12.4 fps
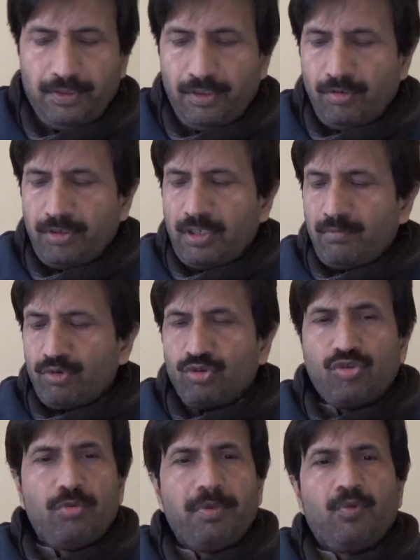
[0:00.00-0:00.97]
Now I come to the
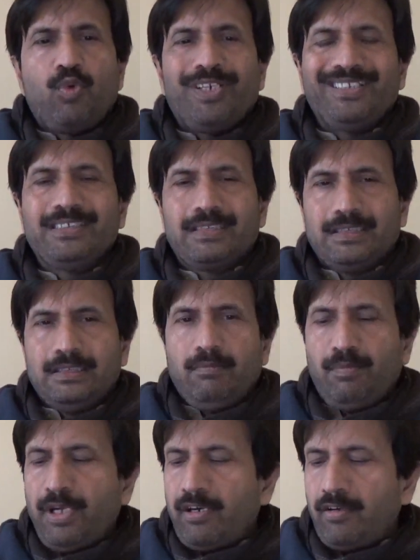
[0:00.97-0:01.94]
topic what is
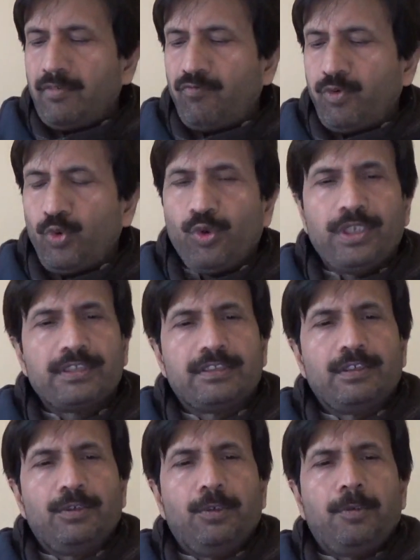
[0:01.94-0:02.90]

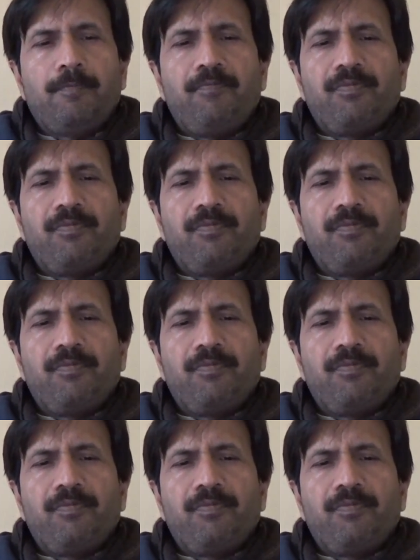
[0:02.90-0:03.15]
influenza? you know.